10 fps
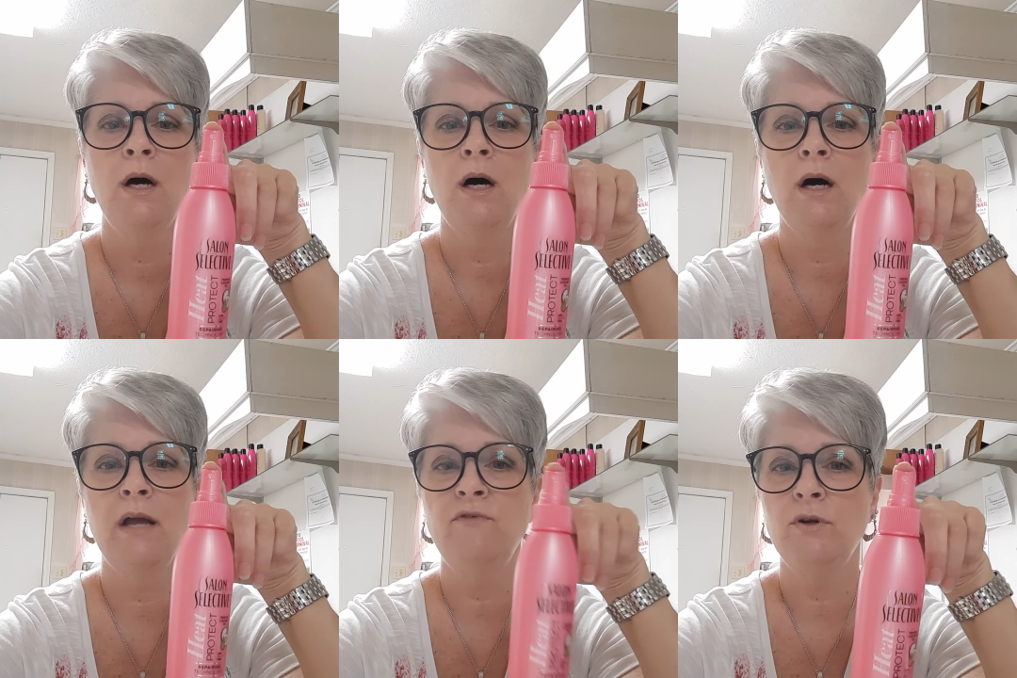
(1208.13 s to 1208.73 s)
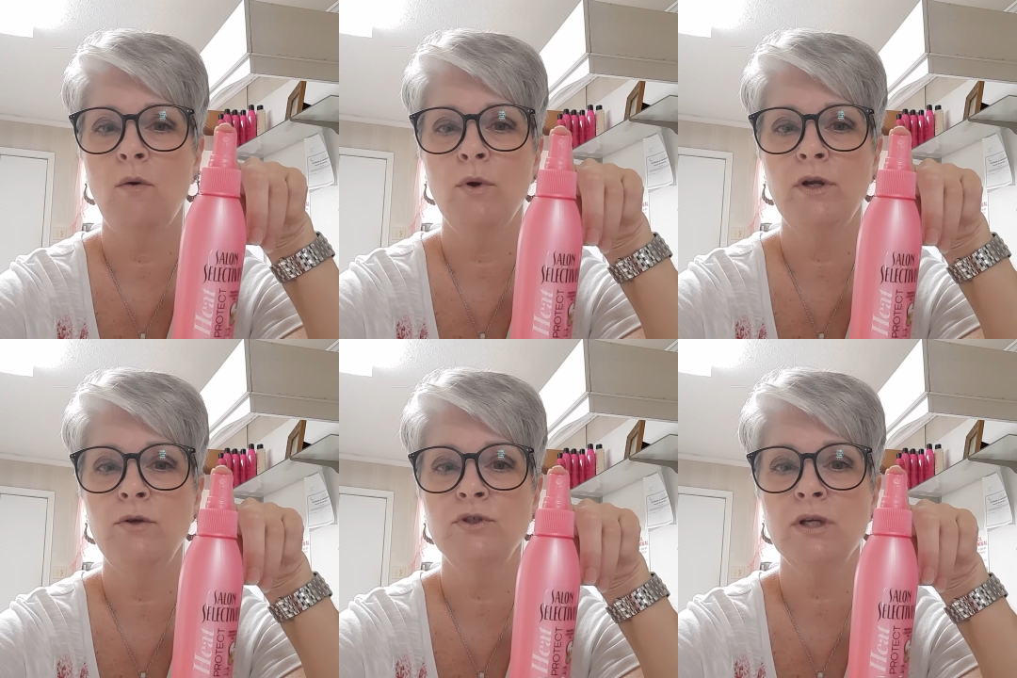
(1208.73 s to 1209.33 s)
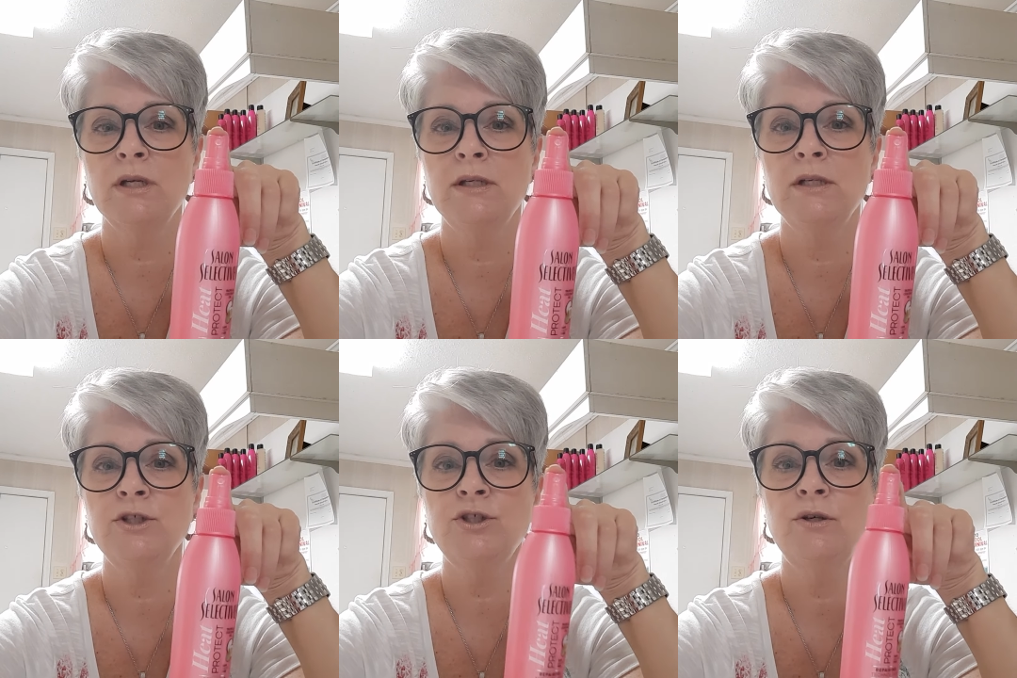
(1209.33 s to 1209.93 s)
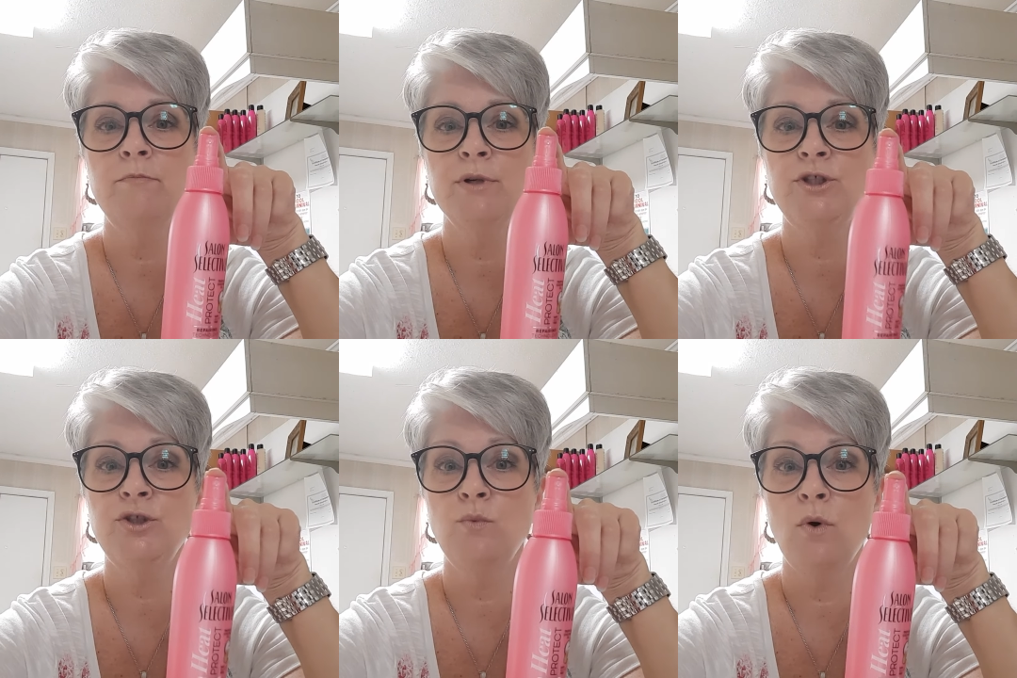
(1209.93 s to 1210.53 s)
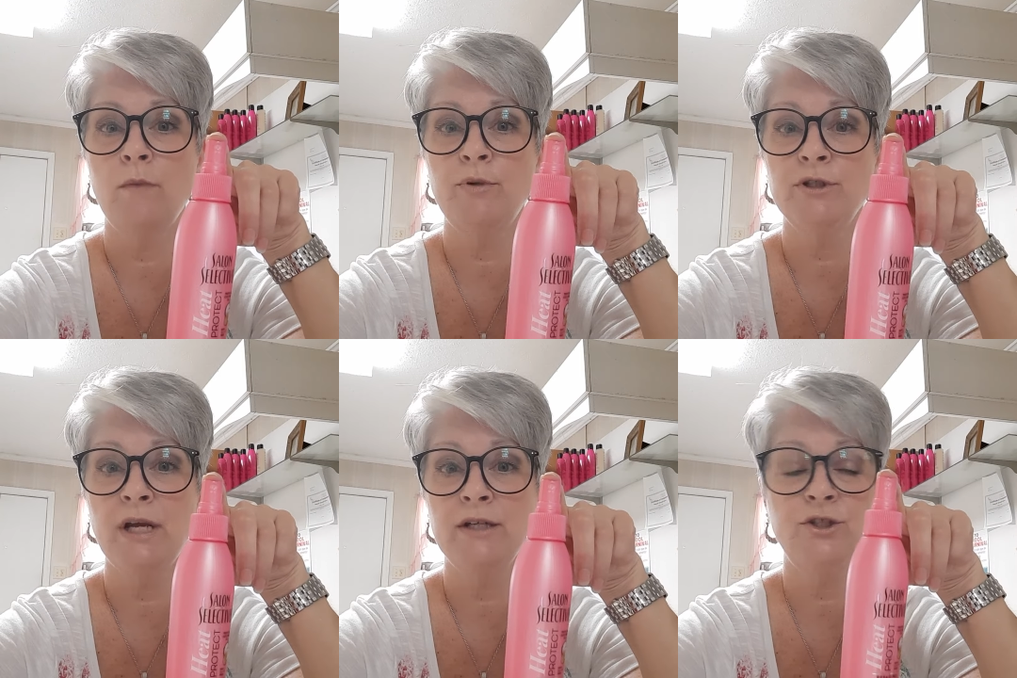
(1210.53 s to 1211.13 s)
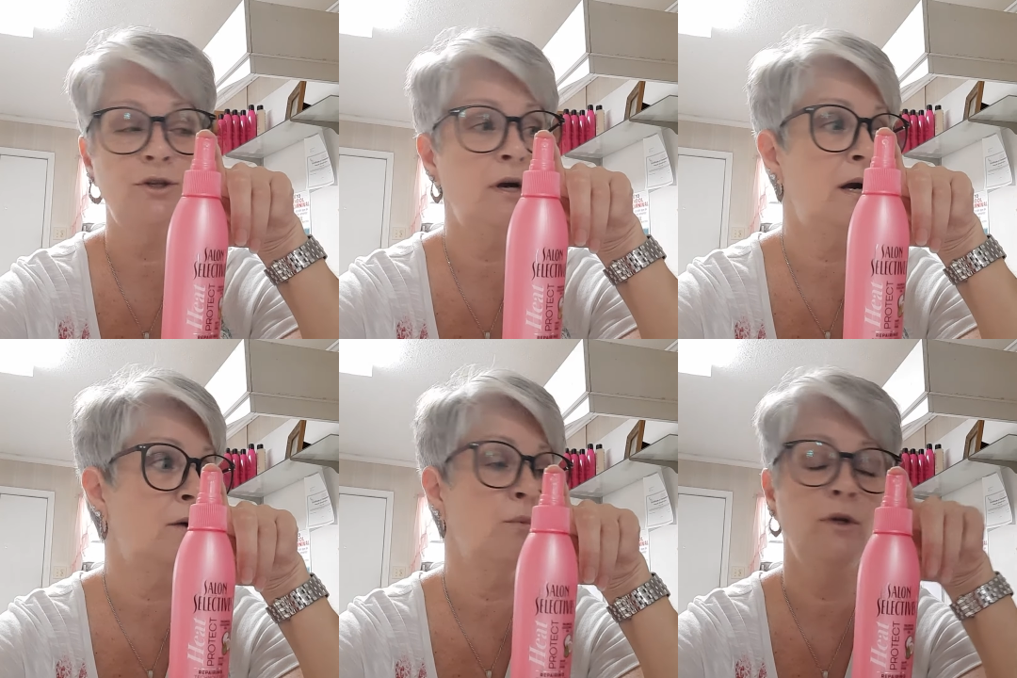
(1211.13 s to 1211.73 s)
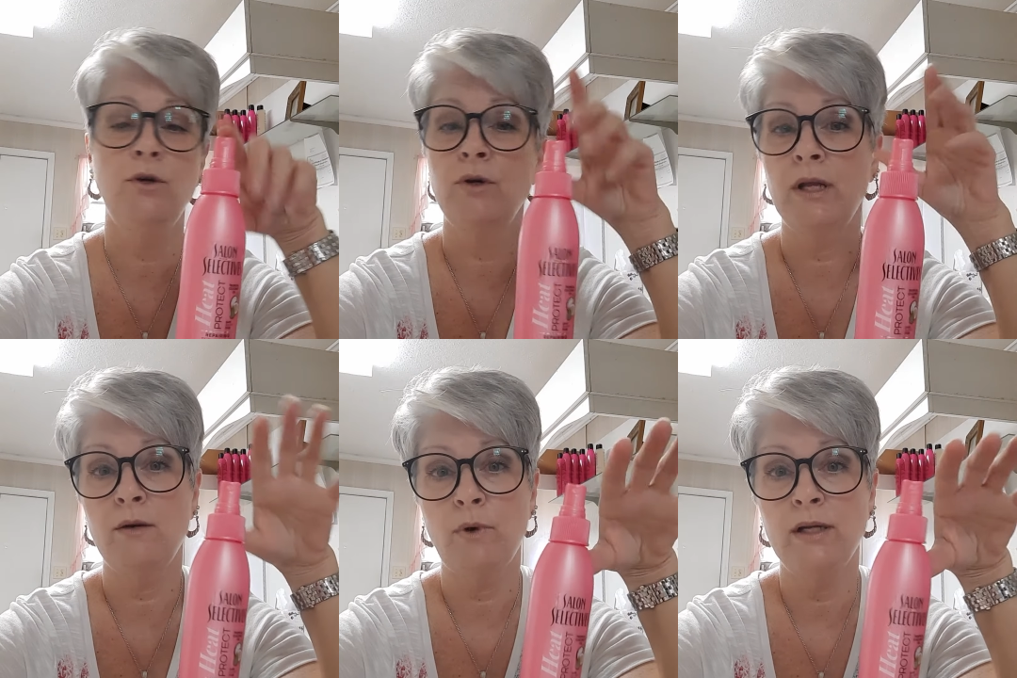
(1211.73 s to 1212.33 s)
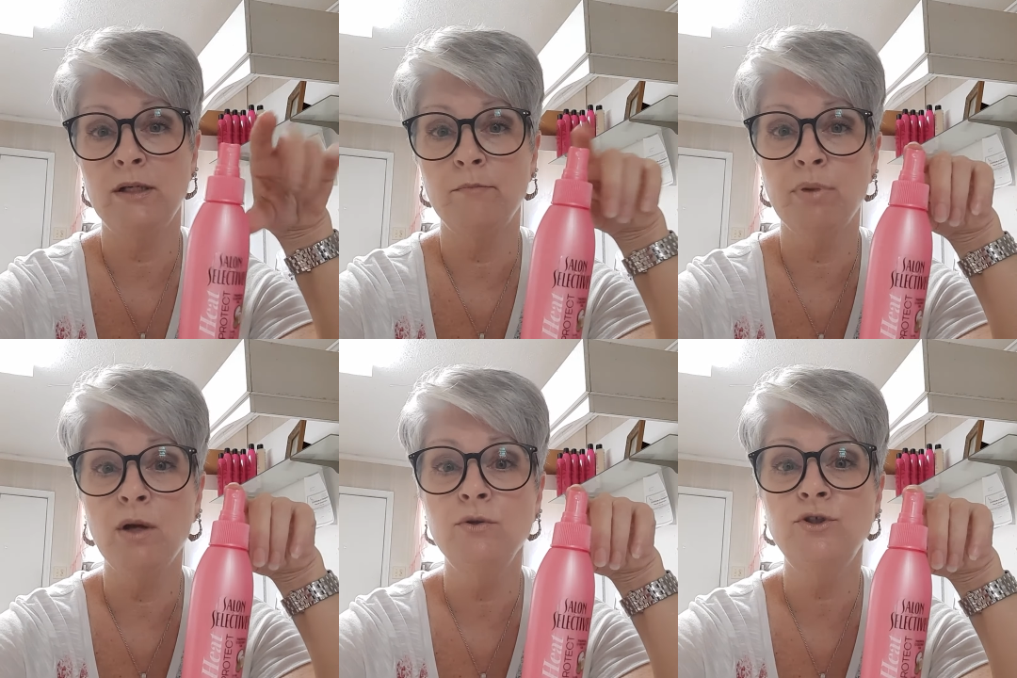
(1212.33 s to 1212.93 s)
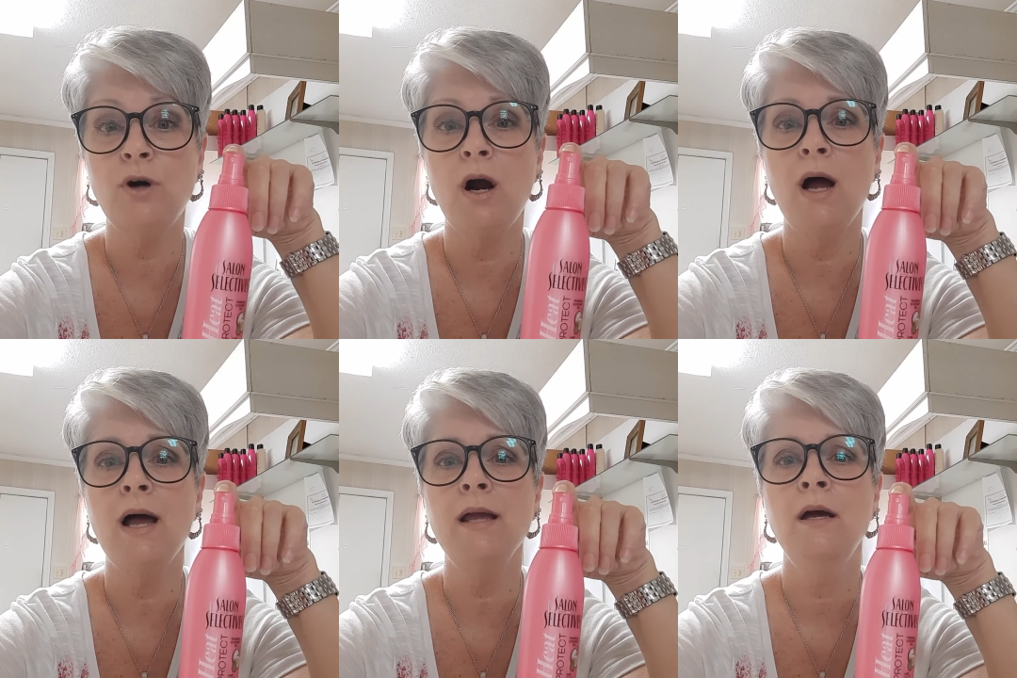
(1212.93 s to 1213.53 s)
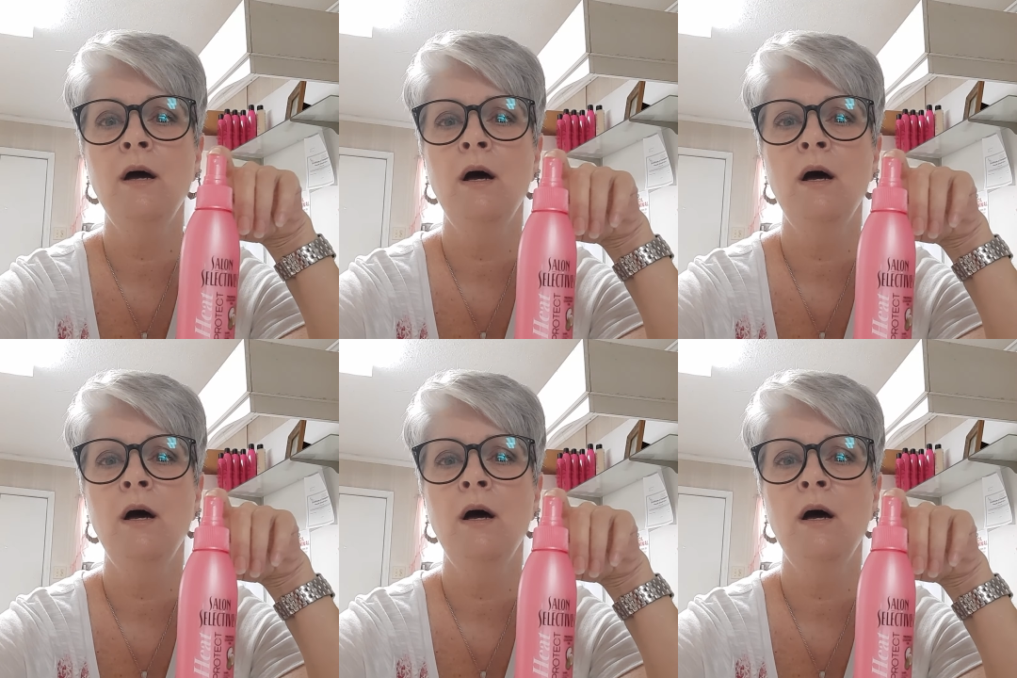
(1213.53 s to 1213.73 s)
If you don't want to use conditioner, but you want to protect your hair when you're getting ready to blow dry,